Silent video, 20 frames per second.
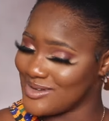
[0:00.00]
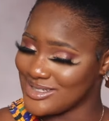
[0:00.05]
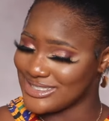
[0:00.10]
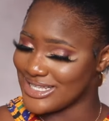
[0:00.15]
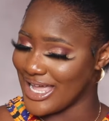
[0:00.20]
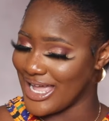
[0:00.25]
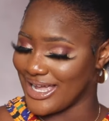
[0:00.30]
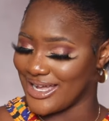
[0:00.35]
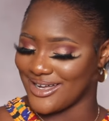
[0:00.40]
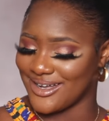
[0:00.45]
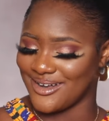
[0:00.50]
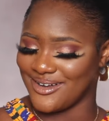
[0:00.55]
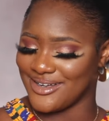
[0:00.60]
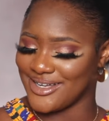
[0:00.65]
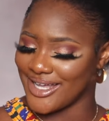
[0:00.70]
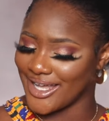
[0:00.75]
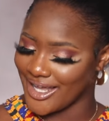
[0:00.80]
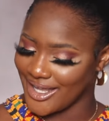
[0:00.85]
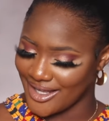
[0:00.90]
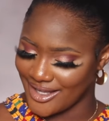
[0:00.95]
Like,
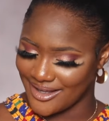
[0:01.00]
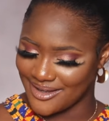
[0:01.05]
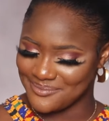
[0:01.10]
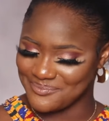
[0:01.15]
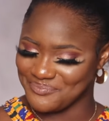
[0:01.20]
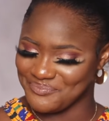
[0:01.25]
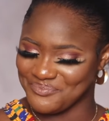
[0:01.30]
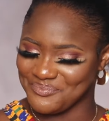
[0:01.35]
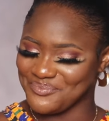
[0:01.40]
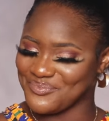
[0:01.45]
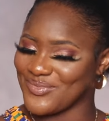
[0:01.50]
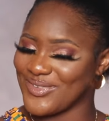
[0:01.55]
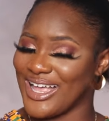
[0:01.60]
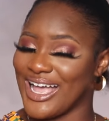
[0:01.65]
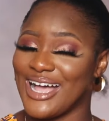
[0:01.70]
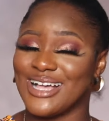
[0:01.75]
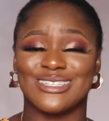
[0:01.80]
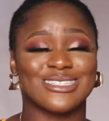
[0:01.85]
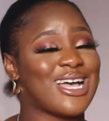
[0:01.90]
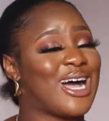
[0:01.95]
okay,
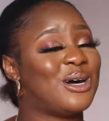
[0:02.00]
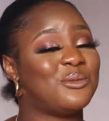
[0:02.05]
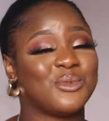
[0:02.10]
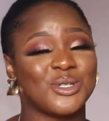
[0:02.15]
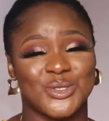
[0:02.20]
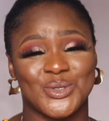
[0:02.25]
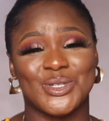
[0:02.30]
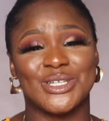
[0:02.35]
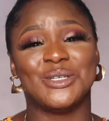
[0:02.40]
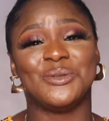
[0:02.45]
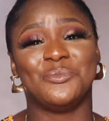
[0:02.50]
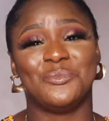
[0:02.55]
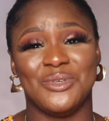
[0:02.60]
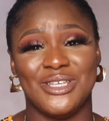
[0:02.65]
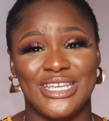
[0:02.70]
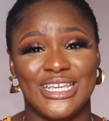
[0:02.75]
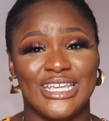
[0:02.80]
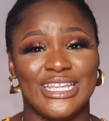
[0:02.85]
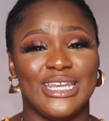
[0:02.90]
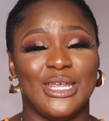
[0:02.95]
how much will it
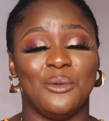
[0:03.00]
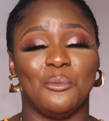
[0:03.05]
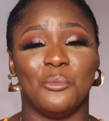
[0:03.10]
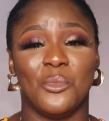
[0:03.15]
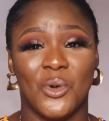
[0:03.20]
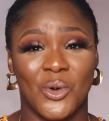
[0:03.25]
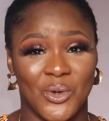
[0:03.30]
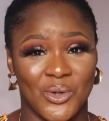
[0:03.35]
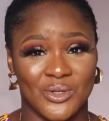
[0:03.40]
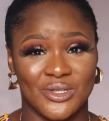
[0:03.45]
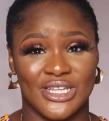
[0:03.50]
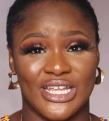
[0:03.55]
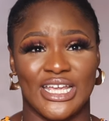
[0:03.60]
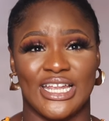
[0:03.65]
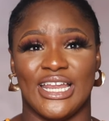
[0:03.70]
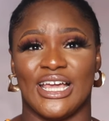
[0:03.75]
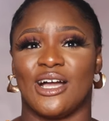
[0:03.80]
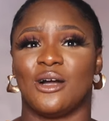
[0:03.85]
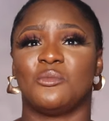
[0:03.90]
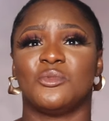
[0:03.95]
be in a mall
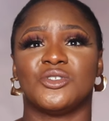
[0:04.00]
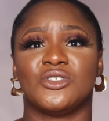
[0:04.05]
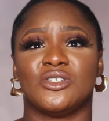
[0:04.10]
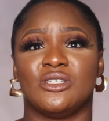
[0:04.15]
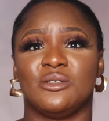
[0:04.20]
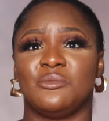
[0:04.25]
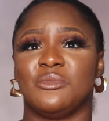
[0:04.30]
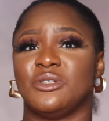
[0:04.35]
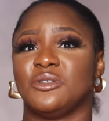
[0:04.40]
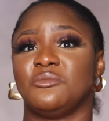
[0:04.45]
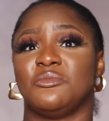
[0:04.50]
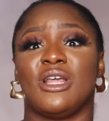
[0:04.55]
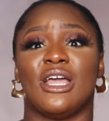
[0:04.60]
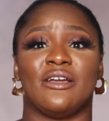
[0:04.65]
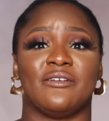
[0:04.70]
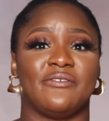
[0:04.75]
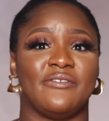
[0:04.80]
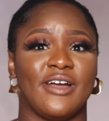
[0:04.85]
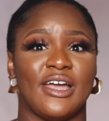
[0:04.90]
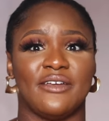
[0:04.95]
then? Like, how much will it be in
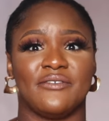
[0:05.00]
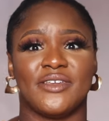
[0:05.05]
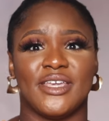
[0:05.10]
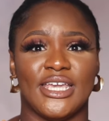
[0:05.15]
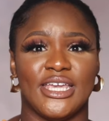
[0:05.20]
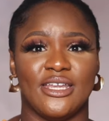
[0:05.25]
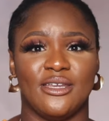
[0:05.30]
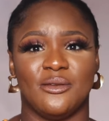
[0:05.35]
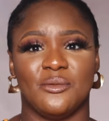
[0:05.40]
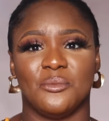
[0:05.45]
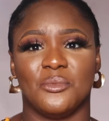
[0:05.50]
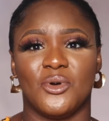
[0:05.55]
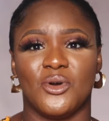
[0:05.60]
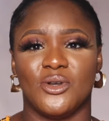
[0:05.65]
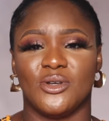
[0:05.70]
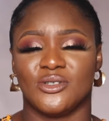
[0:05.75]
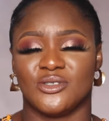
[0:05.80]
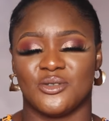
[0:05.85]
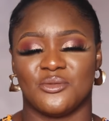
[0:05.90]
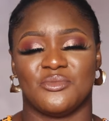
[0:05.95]
like 5k in the
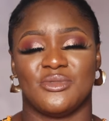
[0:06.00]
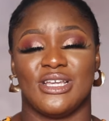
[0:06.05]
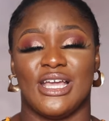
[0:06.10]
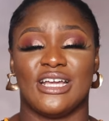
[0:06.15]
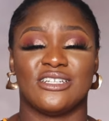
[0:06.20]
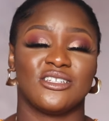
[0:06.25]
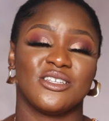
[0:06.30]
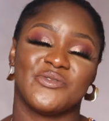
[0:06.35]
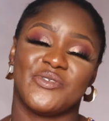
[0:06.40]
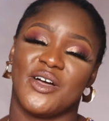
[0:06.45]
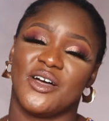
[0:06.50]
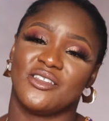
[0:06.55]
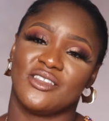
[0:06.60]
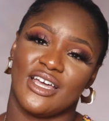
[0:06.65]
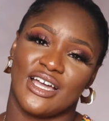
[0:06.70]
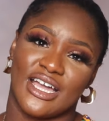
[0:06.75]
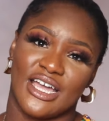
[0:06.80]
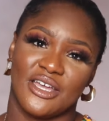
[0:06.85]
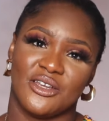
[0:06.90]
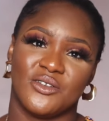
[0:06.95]
mall or something? I just
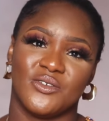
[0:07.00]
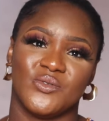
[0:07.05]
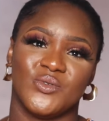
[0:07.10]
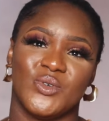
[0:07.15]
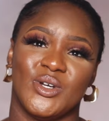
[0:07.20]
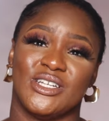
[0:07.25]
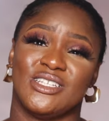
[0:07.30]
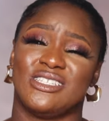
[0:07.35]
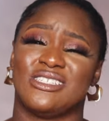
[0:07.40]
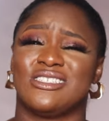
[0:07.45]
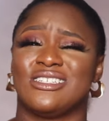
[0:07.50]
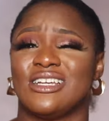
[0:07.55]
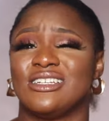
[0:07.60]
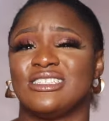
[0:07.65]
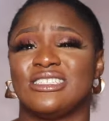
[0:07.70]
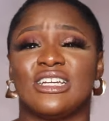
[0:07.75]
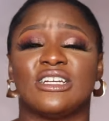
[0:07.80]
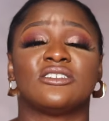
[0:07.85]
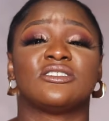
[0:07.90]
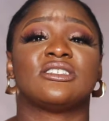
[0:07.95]
found that kind of weird. These are
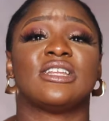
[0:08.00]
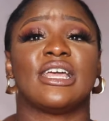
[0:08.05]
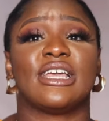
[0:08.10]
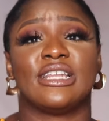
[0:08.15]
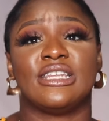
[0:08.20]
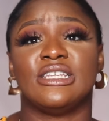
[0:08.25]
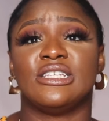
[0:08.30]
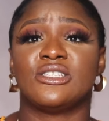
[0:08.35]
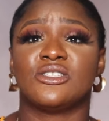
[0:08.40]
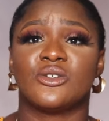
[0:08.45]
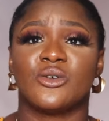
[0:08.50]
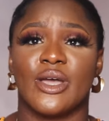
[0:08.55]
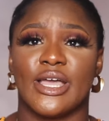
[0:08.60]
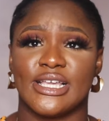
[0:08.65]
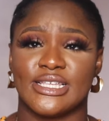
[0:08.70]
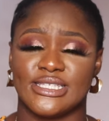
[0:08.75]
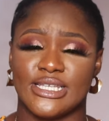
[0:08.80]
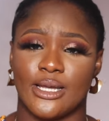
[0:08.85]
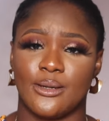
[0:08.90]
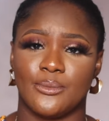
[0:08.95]
just like little
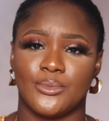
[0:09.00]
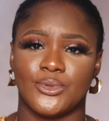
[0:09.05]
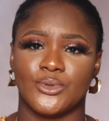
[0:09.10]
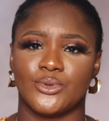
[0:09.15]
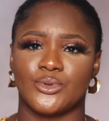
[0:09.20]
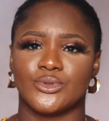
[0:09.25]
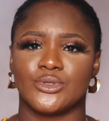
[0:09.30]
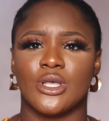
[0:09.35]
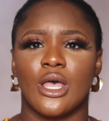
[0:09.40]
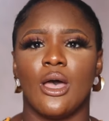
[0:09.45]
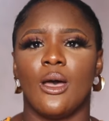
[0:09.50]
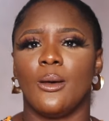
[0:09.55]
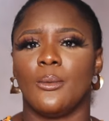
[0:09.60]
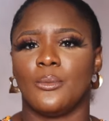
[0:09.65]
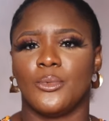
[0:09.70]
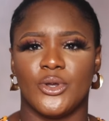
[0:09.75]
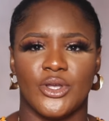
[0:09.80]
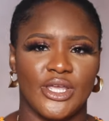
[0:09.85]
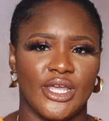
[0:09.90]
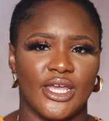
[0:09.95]
examples,
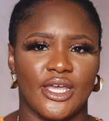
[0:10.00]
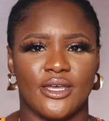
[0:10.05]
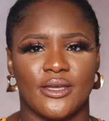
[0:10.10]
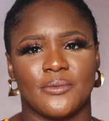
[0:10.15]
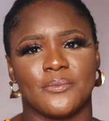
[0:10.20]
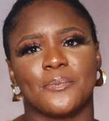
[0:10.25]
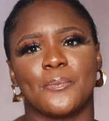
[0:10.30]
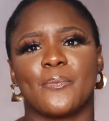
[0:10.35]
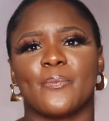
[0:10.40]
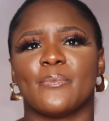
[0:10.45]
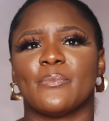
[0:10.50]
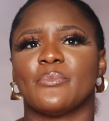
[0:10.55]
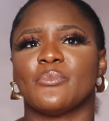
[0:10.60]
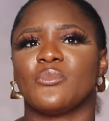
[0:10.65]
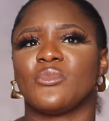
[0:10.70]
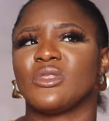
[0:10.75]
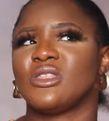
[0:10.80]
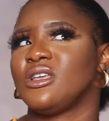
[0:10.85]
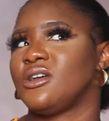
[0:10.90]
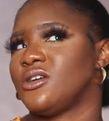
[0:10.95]
but yeah,
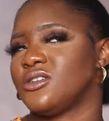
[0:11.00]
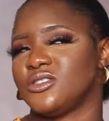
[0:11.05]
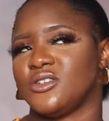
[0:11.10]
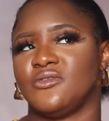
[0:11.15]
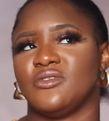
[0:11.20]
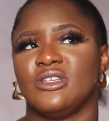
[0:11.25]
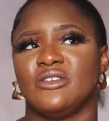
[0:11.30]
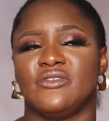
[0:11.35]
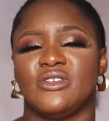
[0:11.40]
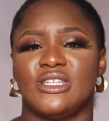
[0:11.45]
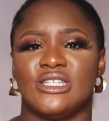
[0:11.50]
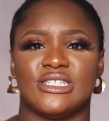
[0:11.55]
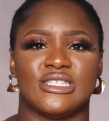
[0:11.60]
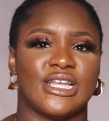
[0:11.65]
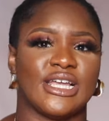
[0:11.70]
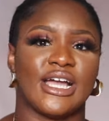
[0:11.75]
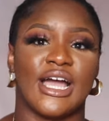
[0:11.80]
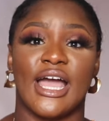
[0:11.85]
the cost of living is like